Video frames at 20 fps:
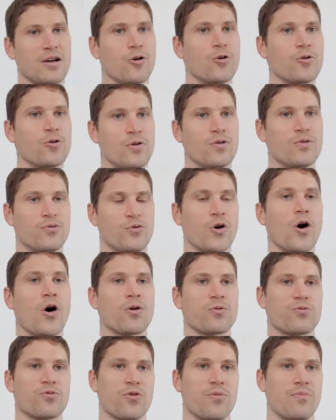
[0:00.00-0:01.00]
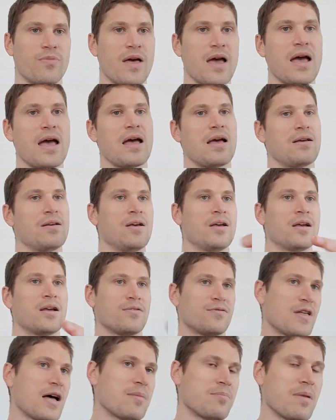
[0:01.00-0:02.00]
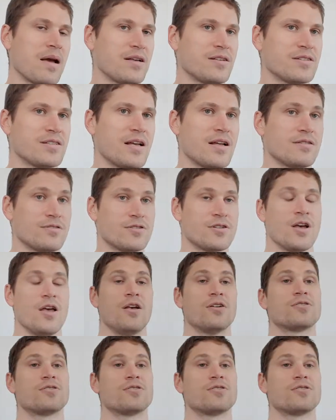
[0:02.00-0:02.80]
couldn't have got from there, if that makes sense.